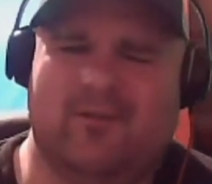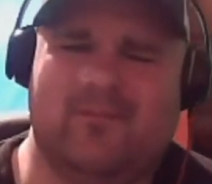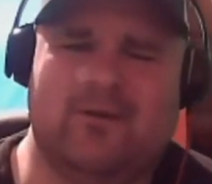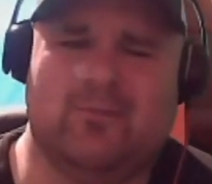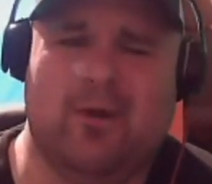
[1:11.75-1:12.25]

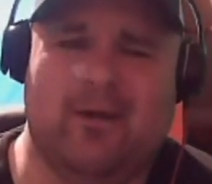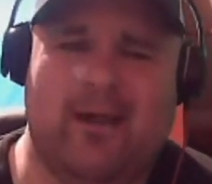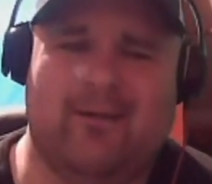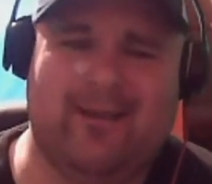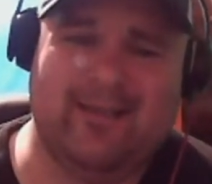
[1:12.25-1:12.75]
the figures
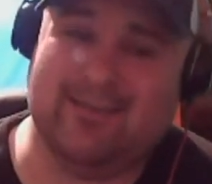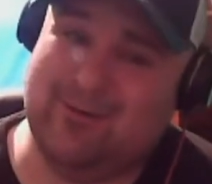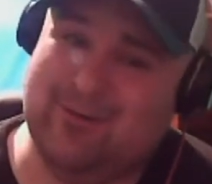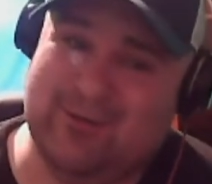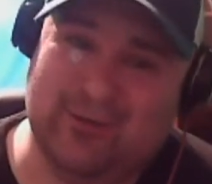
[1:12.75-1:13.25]
for the most
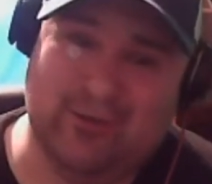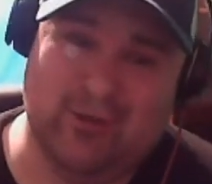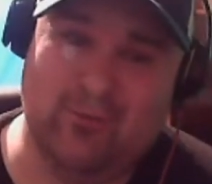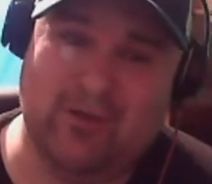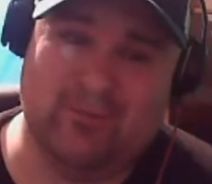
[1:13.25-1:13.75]
part
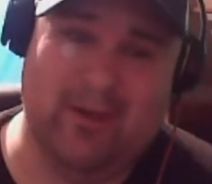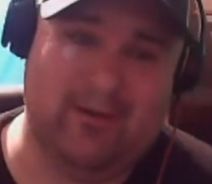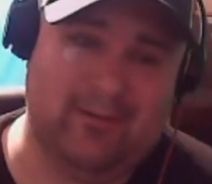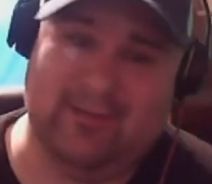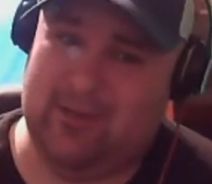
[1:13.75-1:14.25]
nowadays look
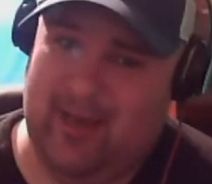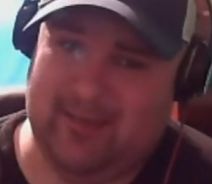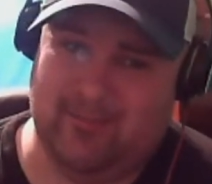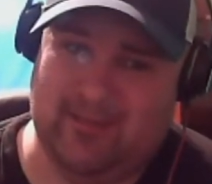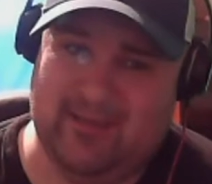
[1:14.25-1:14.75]
so
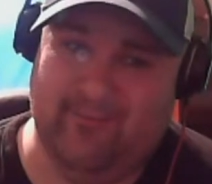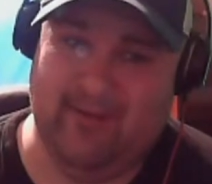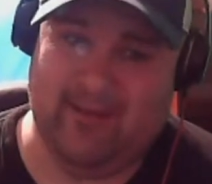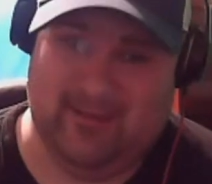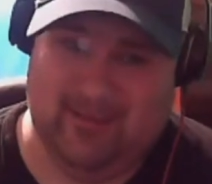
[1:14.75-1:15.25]
much better. The
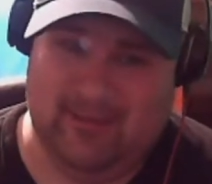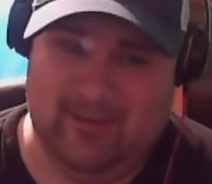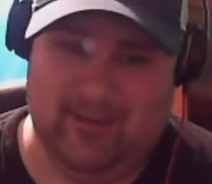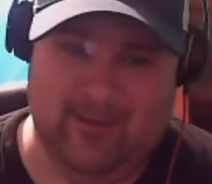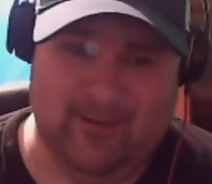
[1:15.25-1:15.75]
Jack
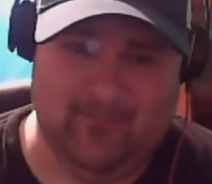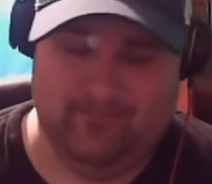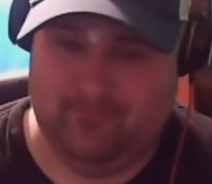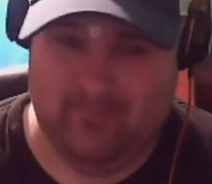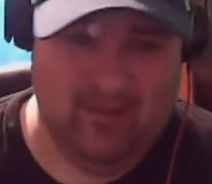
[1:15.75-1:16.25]
specifics,